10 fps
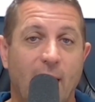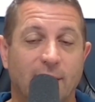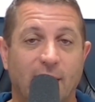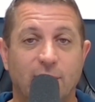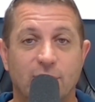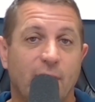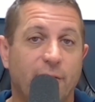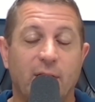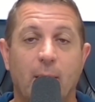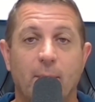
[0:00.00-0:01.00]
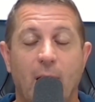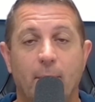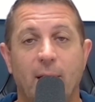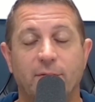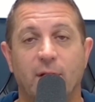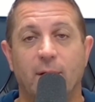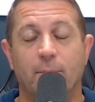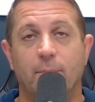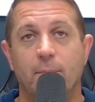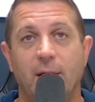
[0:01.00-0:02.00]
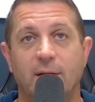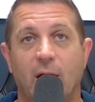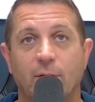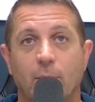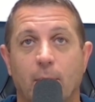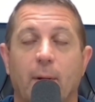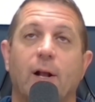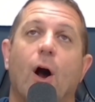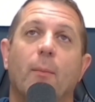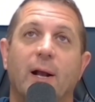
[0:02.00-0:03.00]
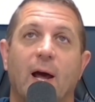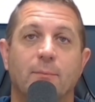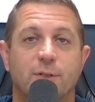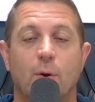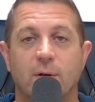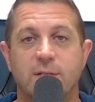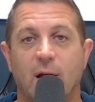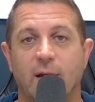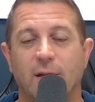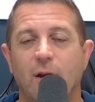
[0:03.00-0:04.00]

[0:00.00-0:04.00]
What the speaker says: Like there's nothing I'm at the main dining room and I'm like, oh my God, I'm so excited.